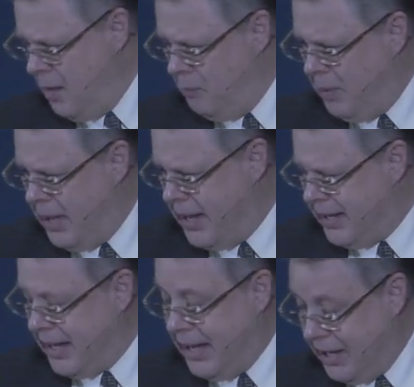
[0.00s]

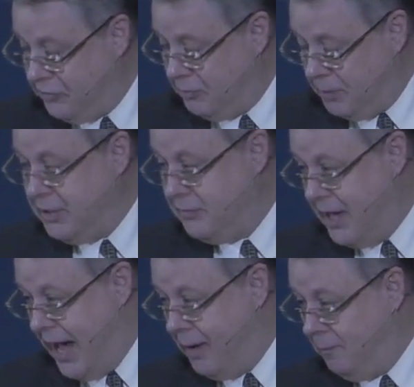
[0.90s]
But he doesn't believe
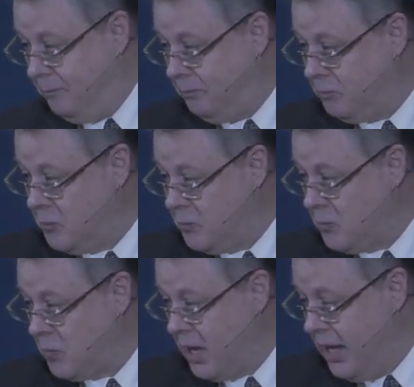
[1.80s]
that.
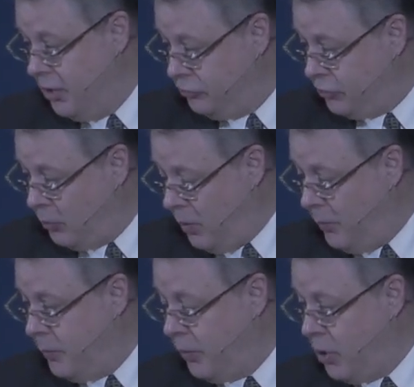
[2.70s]
So, what
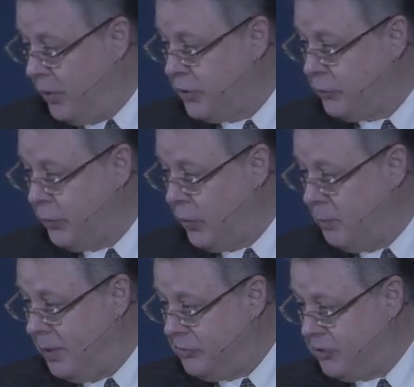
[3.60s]
we were going through are
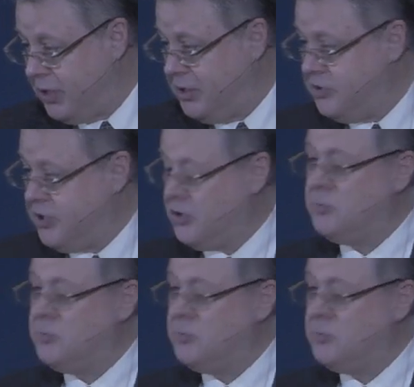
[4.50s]
basically six